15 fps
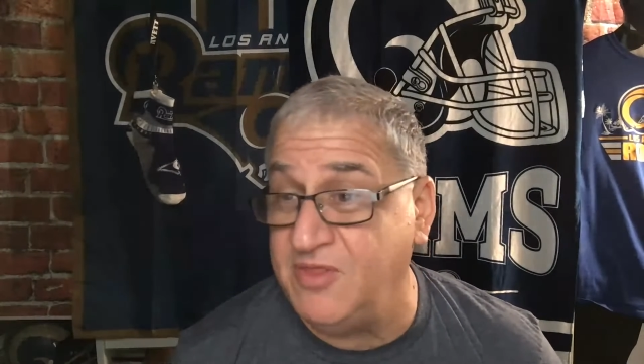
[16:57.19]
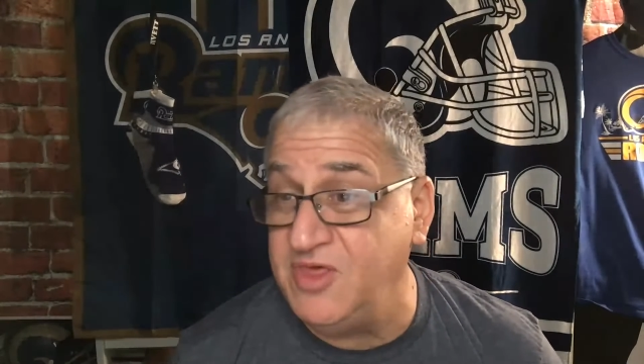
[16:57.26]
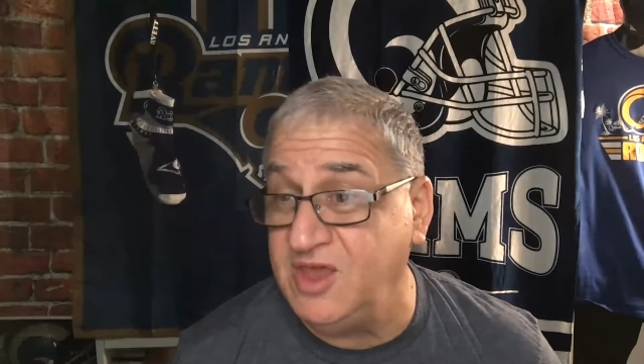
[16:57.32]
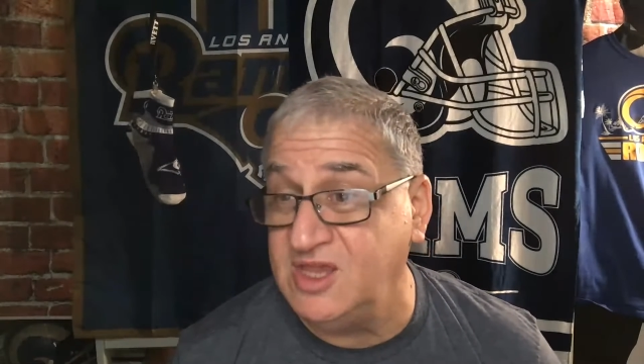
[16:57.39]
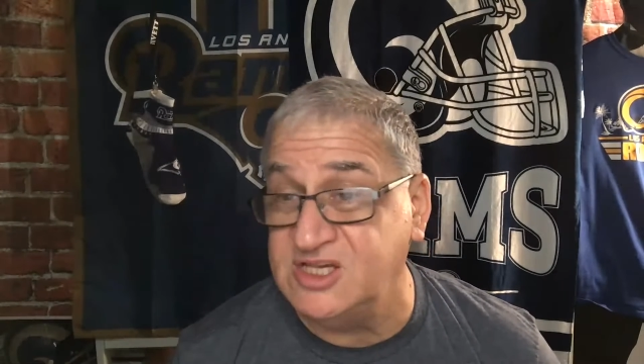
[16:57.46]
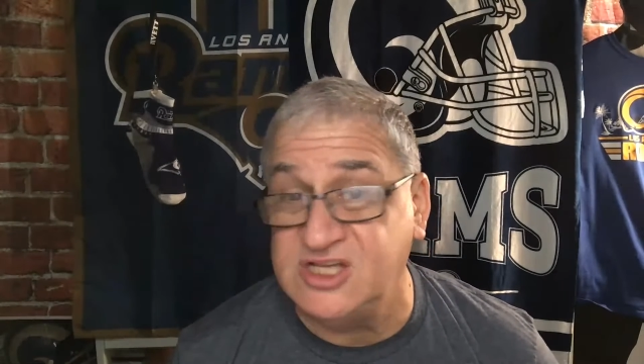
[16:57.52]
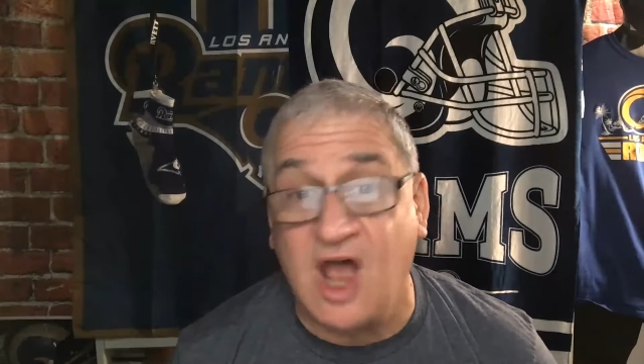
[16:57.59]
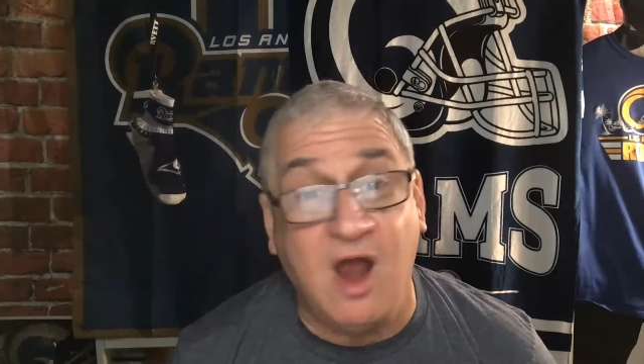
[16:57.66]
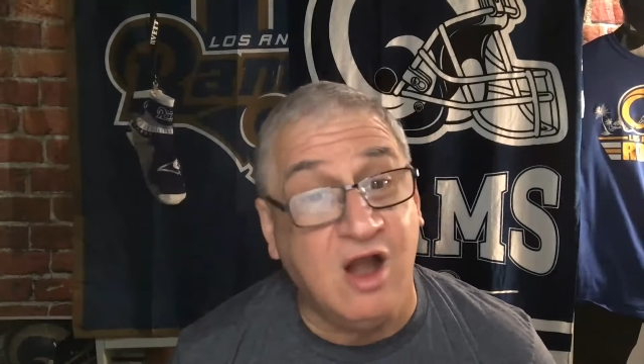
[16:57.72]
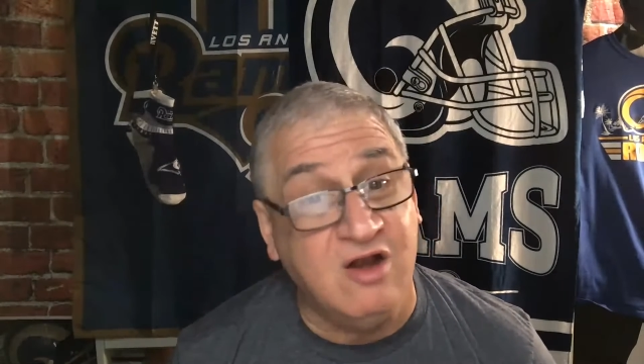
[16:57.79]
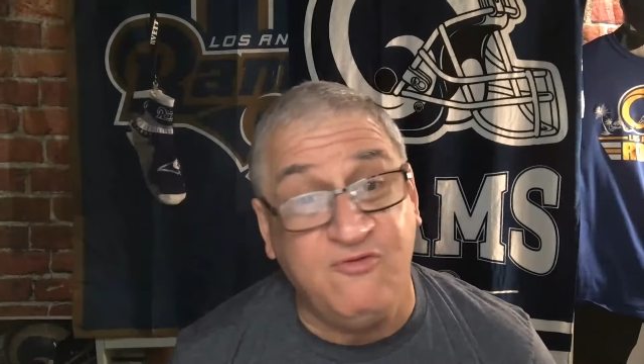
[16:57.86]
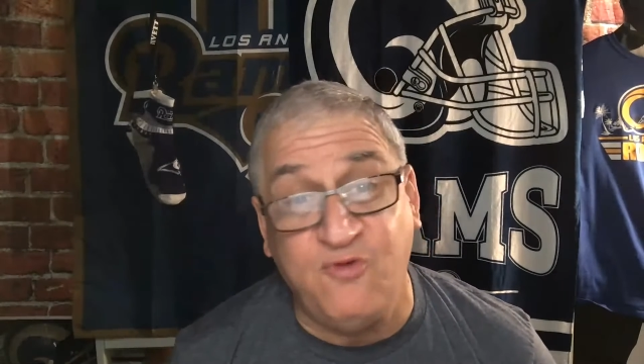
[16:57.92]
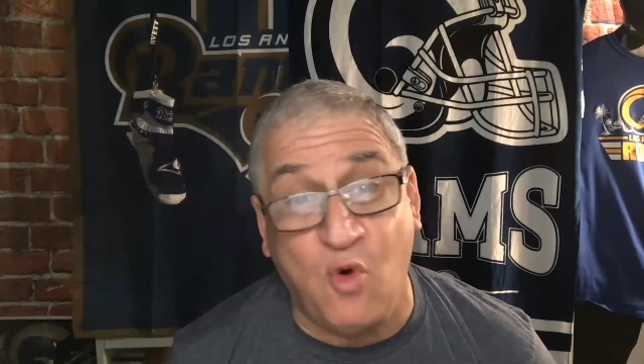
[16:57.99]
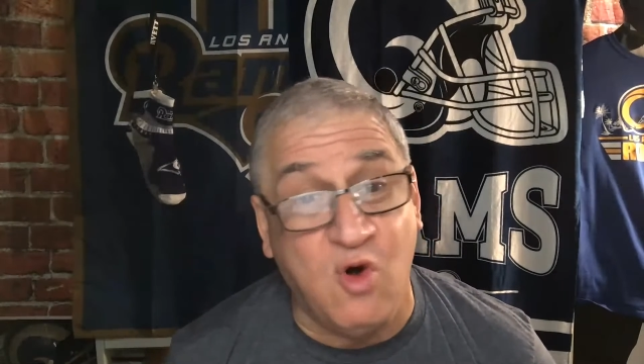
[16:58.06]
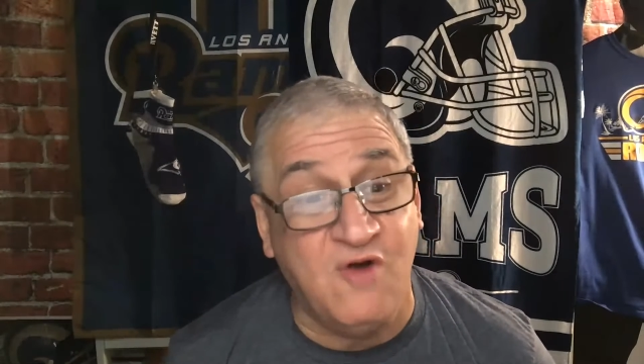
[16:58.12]
I think he
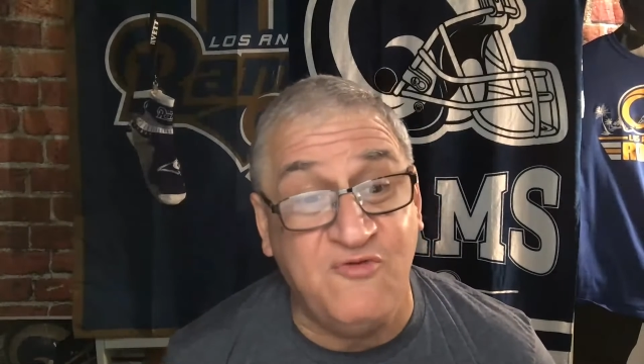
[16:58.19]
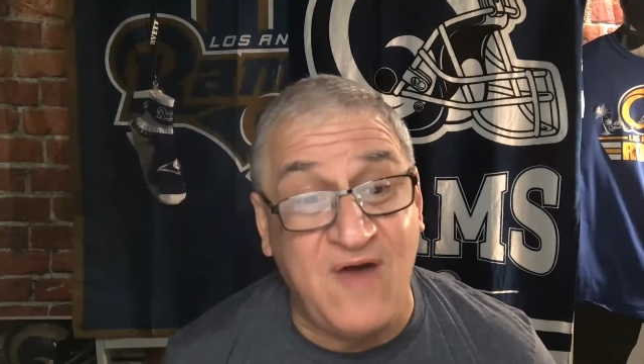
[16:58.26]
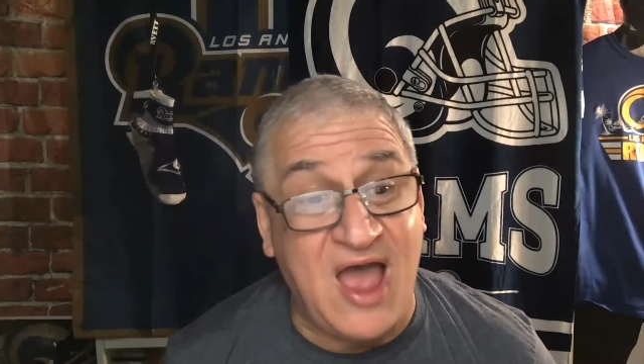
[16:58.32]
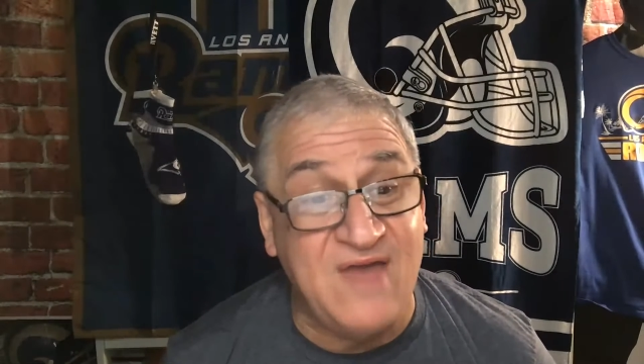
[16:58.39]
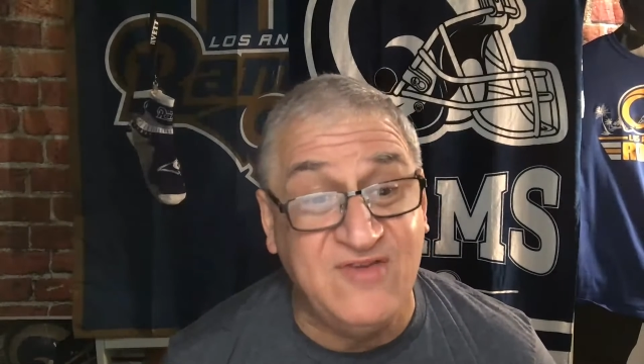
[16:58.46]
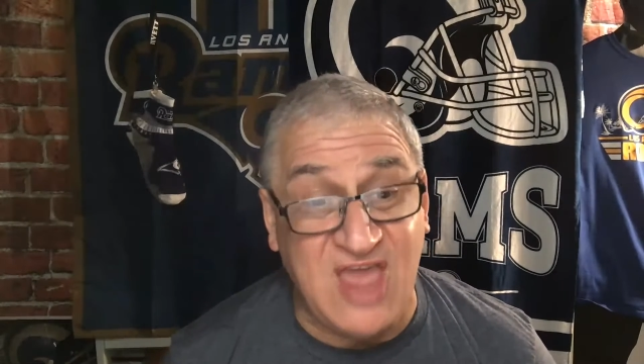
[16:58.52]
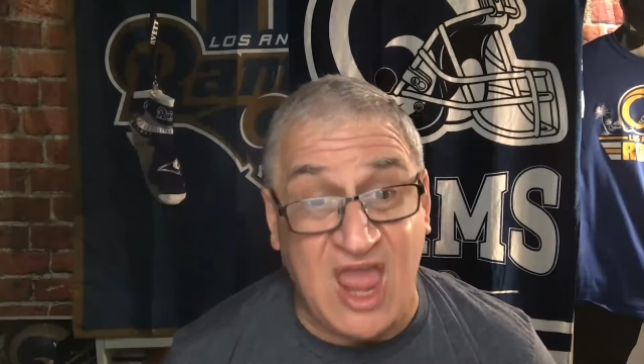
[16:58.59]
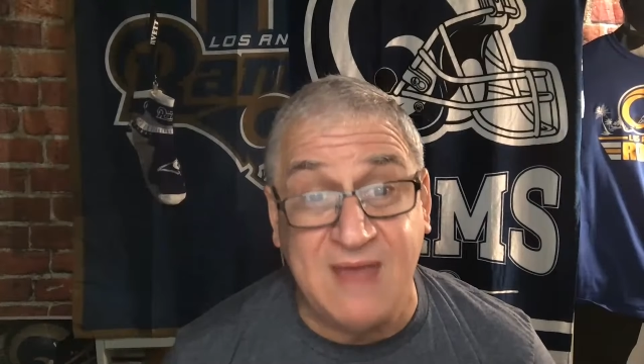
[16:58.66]
started 4 or 5